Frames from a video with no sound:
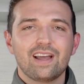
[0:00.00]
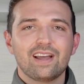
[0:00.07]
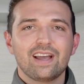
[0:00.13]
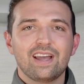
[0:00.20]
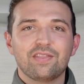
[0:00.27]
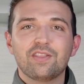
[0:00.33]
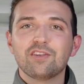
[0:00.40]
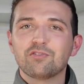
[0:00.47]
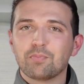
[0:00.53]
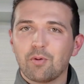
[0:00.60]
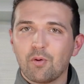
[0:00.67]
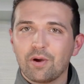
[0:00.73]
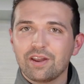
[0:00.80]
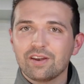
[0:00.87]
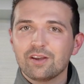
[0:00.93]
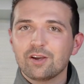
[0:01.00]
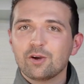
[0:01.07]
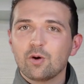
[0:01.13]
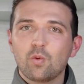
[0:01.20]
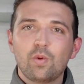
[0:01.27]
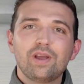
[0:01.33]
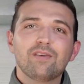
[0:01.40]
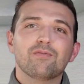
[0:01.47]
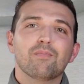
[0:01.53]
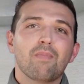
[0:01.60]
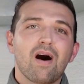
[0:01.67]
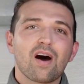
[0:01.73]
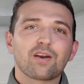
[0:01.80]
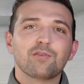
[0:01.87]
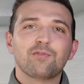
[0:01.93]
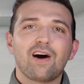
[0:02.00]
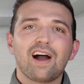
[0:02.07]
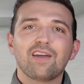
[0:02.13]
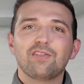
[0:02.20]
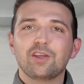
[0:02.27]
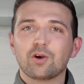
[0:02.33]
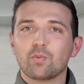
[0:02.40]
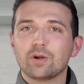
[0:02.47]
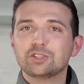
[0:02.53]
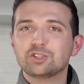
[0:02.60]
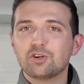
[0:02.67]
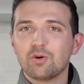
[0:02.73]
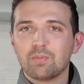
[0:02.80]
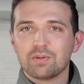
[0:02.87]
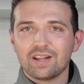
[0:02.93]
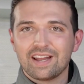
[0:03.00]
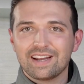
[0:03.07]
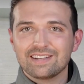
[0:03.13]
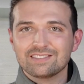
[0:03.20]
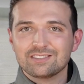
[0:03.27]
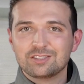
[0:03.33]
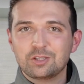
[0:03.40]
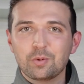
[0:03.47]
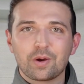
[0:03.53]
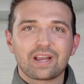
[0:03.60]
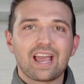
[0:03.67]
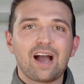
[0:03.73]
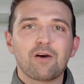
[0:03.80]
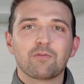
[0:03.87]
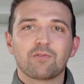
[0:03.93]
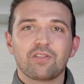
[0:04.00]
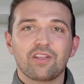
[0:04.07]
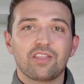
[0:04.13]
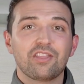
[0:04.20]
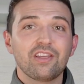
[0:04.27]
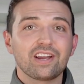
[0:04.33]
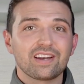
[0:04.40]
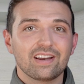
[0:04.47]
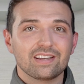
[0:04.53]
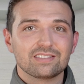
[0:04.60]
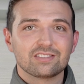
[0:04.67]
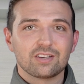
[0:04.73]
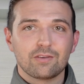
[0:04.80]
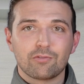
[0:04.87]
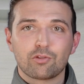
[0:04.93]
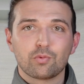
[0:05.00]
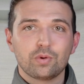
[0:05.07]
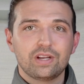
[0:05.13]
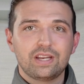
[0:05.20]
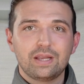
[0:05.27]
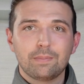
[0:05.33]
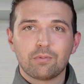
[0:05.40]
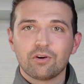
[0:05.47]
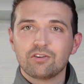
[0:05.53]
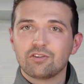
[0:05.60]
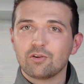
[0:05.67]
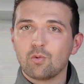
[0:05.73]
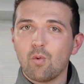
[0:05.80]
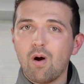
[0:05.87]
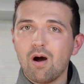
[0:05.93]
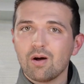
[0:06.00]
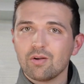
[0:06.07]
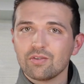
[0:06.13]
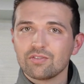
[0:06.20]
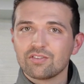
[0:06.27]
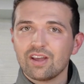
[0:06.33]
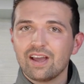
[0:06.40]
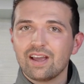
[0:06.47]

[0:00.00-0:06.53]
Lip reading: At this point, we have modified the original plans to account for the thickness of 3D printed walls